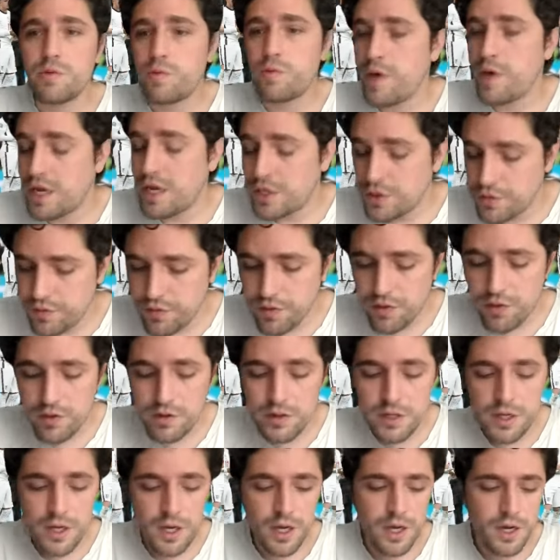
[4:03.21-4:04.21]

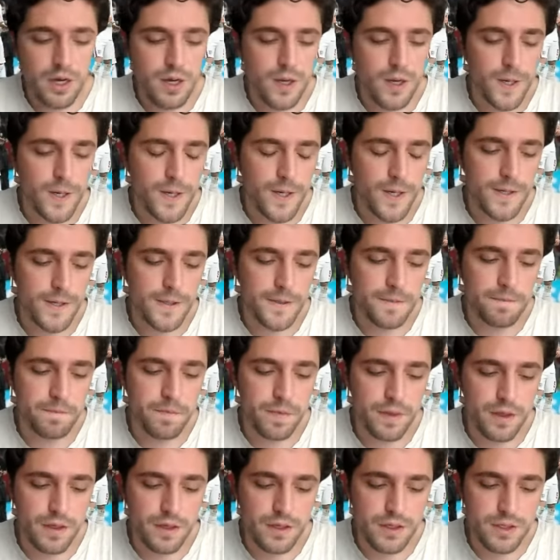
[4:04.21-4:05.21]
Rashford,
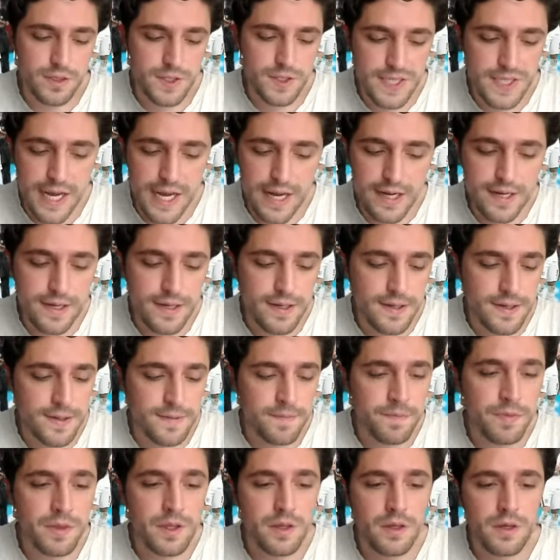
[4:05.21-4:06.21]

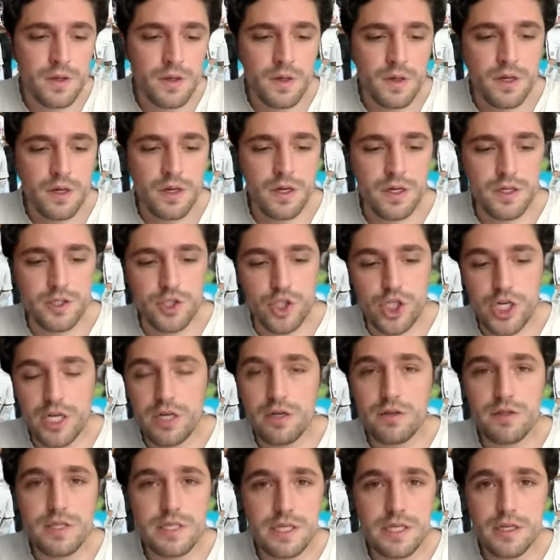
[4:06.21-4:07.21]
Saka,
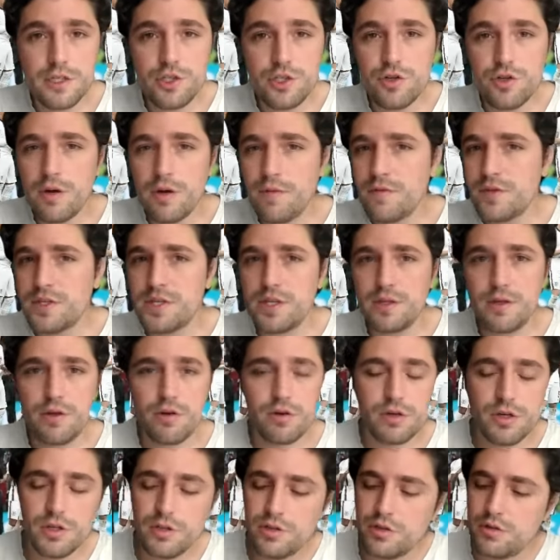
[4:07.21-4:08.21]
Jadon Sancho. Obviously,
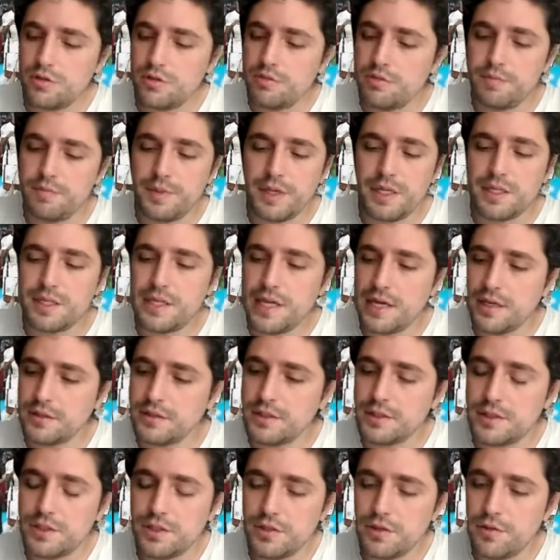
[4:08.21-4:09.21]
there are other big
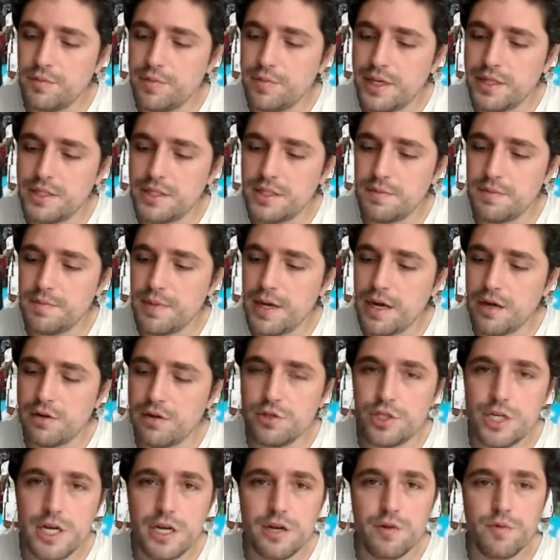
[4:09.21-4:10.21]
talents, Mason
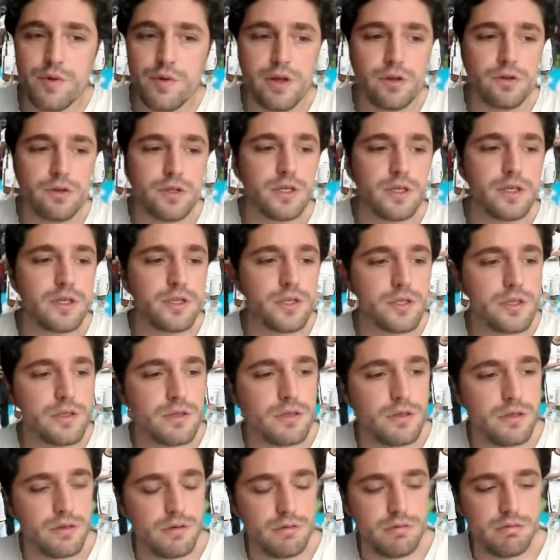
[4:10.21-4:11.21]
Mount, Jack Grealish,
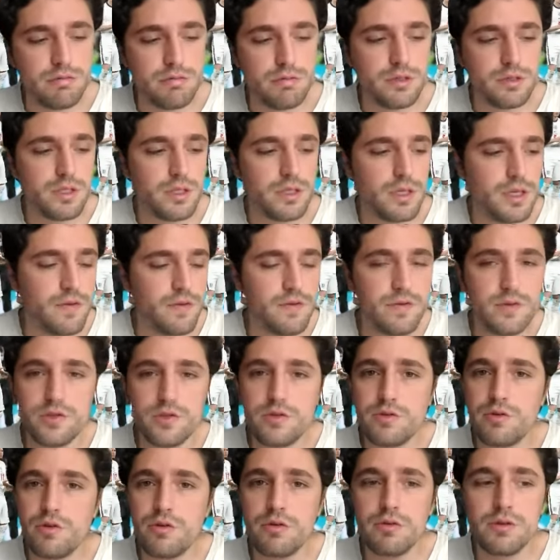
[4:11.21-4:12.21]
even
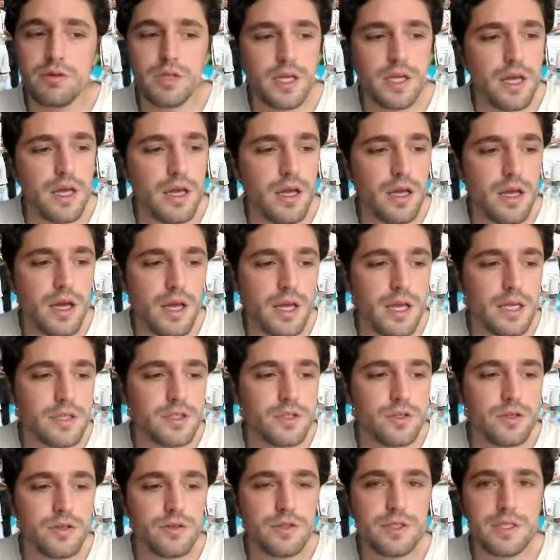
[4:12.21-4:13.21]
Sterling, I guess
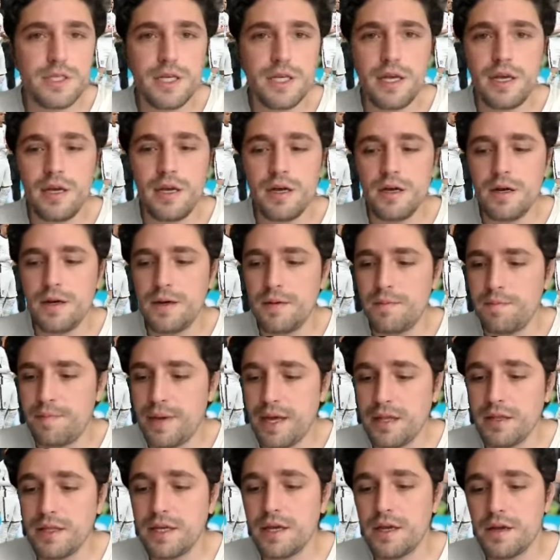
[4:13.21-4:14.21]
you could say,
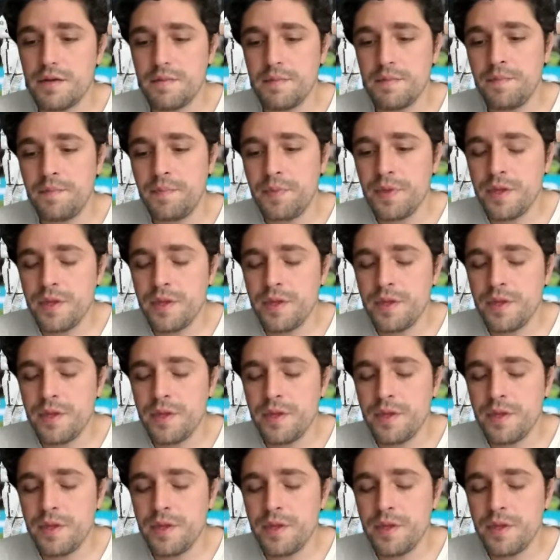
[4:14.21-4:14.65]
Bellingham.